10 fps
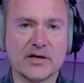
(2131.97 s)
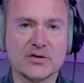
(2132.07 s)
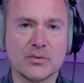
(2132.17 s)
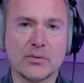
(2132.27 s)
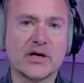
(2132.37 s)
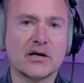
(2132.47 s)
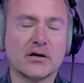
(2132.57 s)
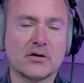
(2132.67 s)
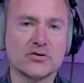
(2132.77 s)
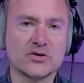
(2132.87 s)
because we're working
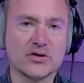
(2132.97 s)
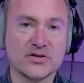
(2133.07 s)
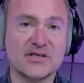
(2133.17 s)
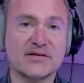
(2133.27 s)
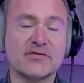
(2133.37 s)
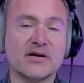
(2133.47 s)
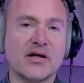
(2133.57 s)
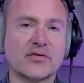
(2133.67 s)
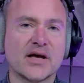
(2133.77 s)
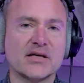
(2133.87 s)
across lots of different
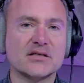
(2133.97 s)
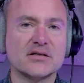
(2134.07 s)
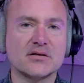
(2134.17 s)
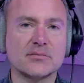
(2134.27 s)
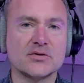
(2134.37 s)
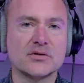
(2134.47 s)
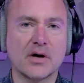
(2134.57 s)
healthcare systems.